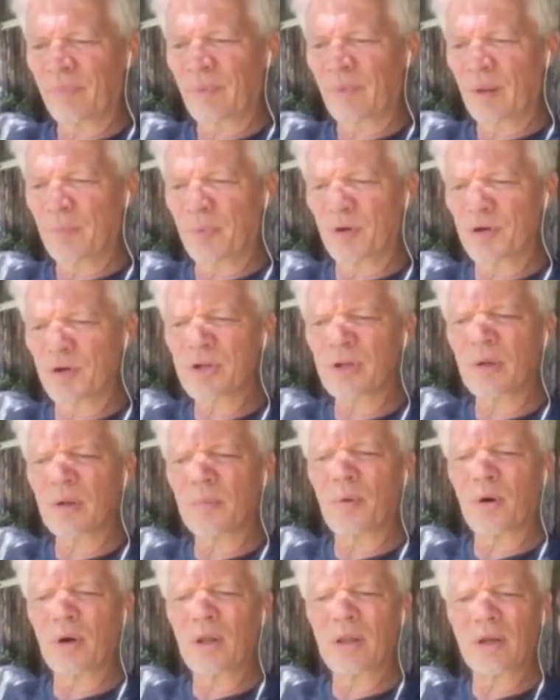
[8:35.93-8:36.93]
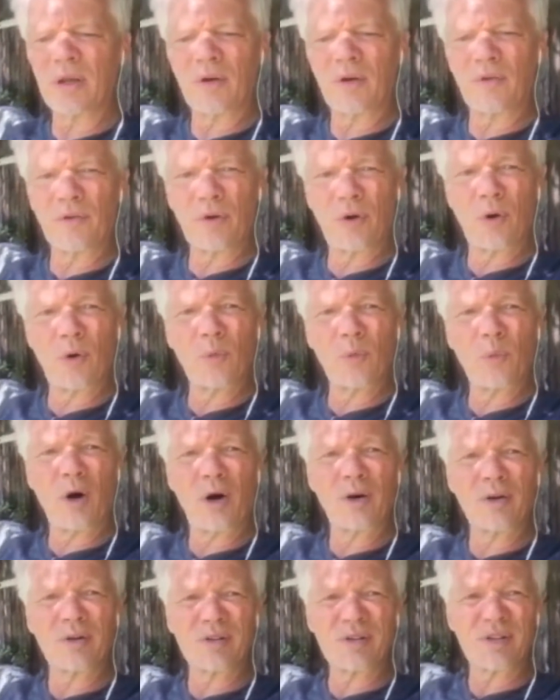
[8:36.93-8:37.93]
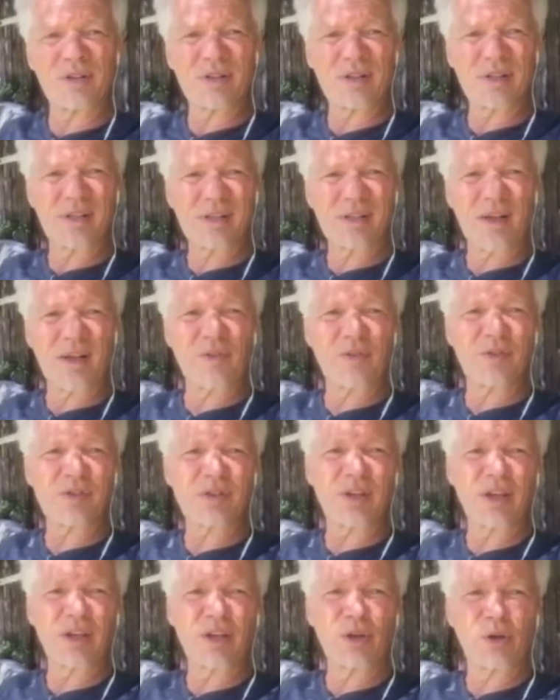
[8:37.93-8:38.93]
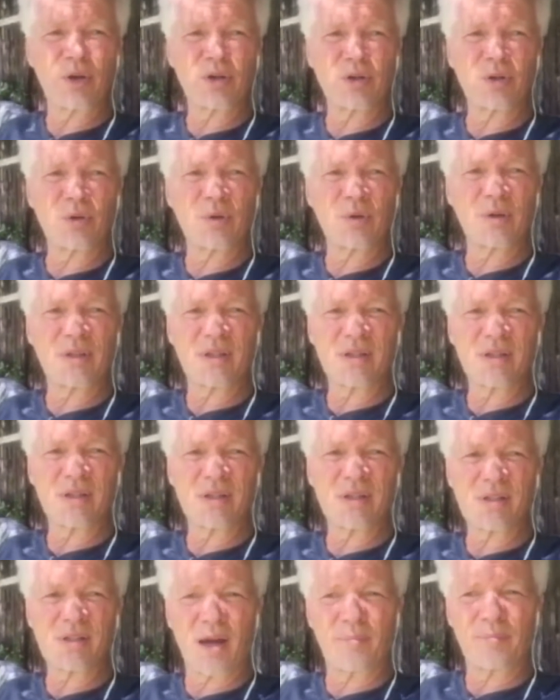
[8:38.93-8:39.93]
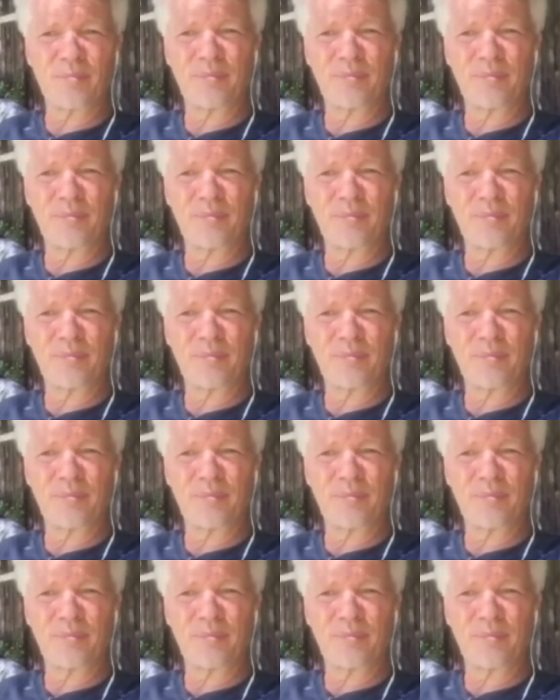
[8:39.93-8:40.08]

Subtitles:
Personal boiling of your own waters is the safest thing you can do at this time.